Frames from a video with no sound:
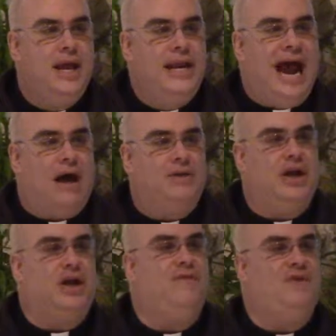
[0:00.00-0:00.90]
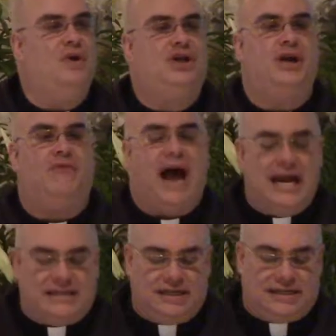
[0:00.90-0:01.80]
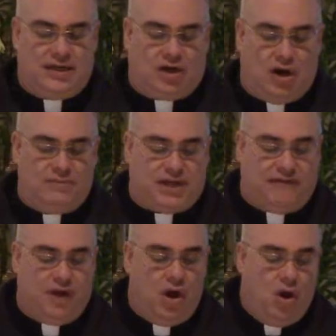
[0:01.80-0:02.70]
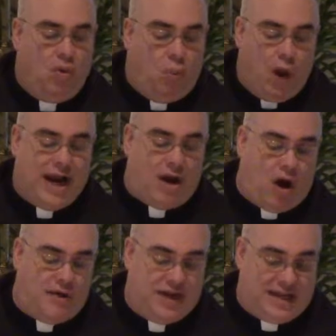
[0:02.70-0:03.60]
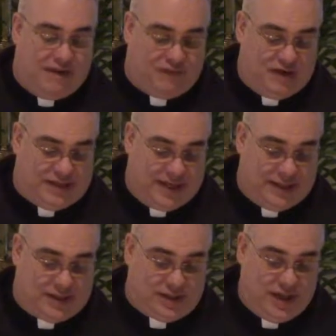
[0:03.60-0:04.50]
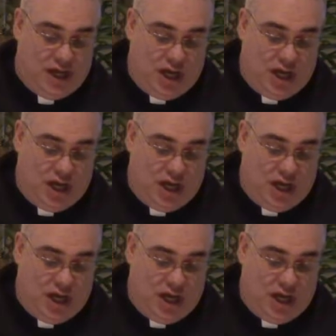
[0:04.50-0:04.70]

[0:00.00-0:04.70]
Now, the confusion arises in terms of what are the differences?